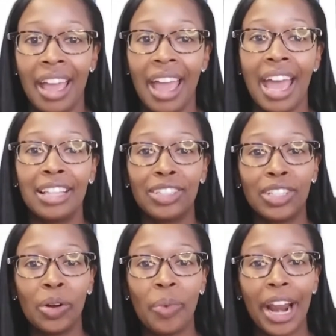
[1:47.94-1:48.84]
And
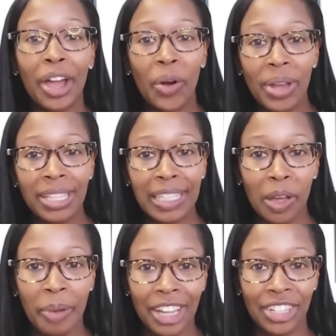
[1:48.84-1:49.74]
so what I always
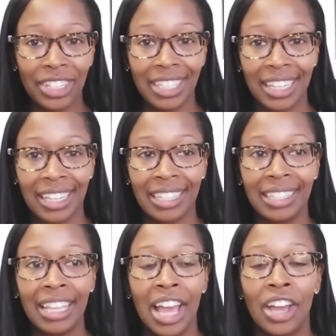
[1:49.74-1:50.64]
tell patients
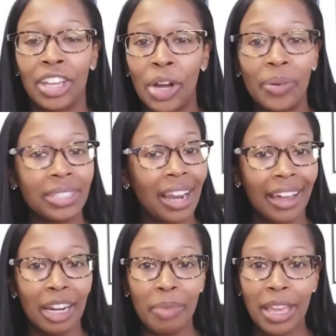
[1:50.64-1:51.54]
is, you know, it's
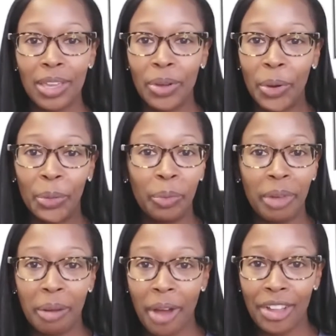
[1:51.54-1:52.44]
not going to make you go through
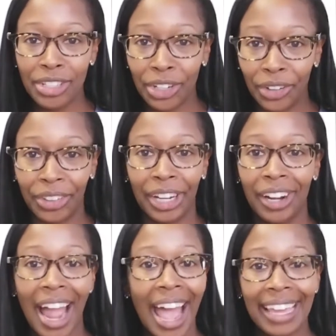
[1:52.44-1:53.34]
menopause
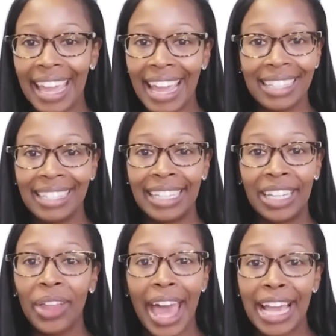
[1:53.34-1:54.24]
earlier. I can't
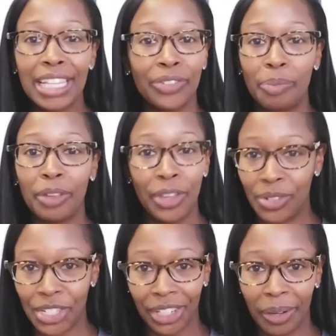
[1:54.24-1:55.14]
steal eggs from the
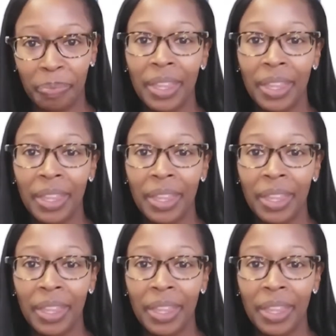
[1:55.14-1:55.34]
future.